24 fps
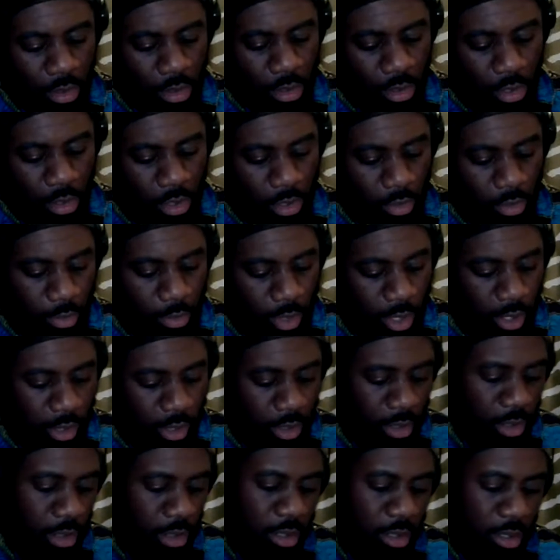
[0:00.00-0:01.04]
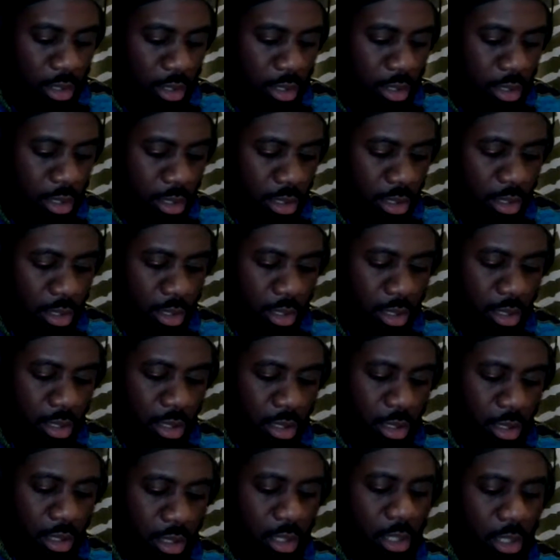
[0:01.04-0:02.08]
All right.
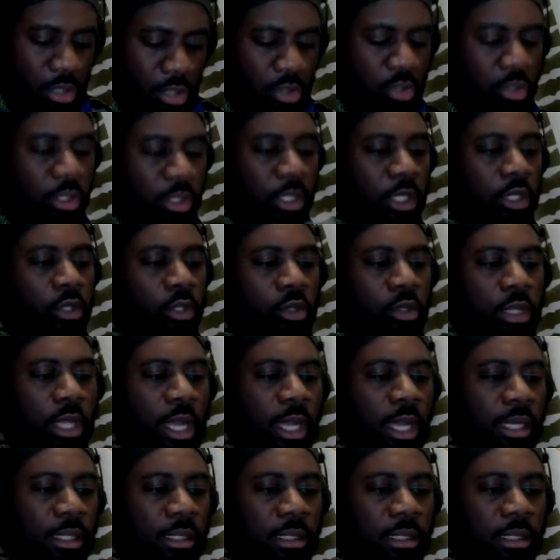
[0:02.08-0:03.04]
So then you kind of